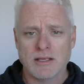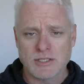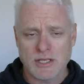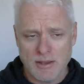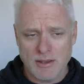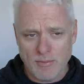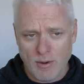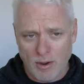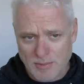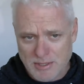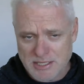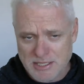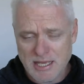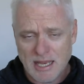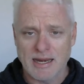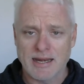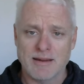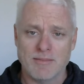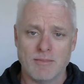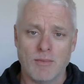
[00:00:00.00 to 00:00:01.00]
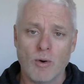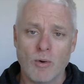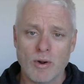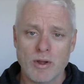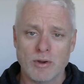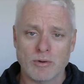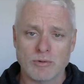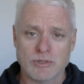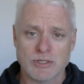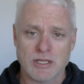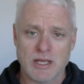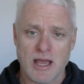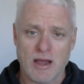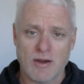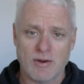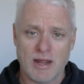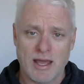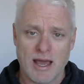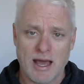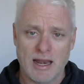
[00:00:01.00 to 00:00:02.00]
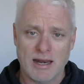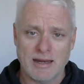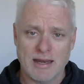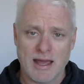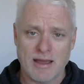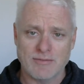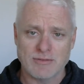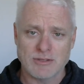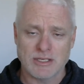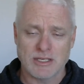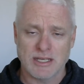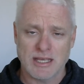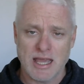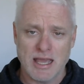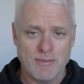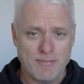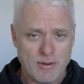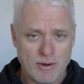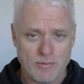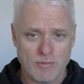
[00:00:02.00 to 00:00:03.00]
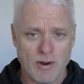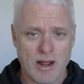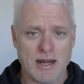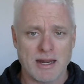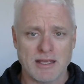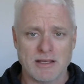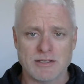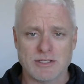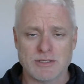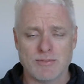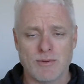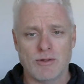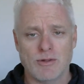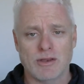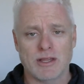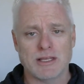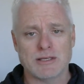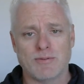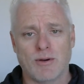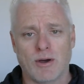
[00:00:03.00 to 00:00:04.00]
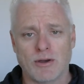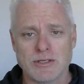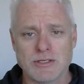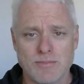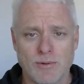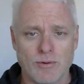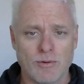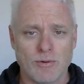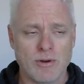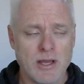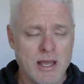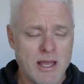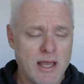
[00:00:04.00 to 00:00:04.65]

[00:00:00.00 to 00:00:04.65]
So you might be selling them oils to go in their Harley Davidson to keep it running as smoothly as possible.